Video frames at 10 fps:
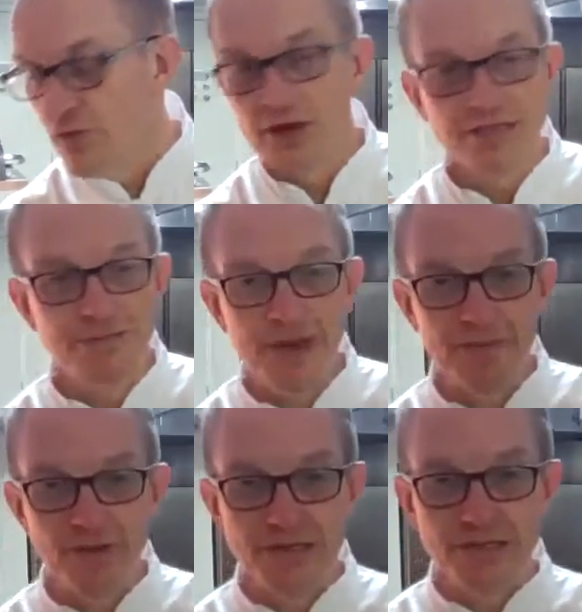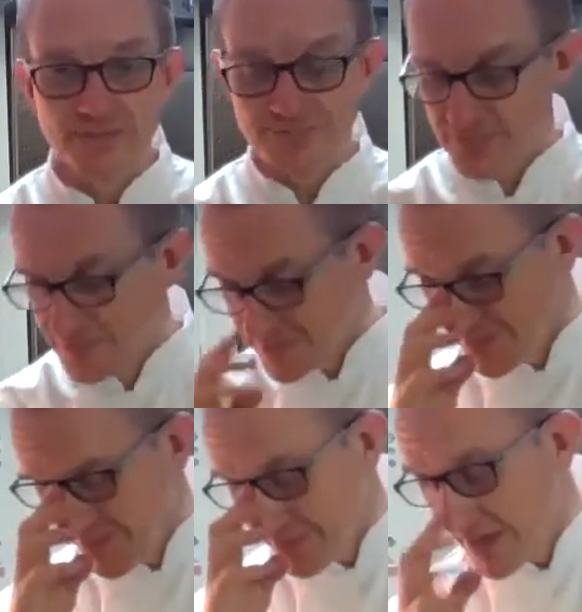Roasted peppers.
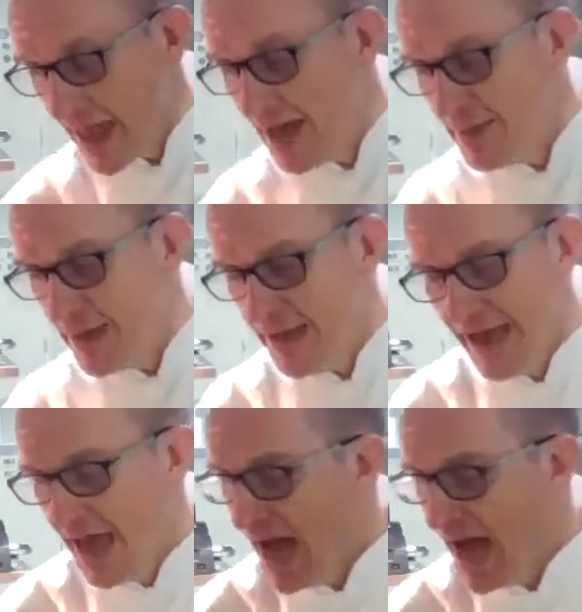I mean,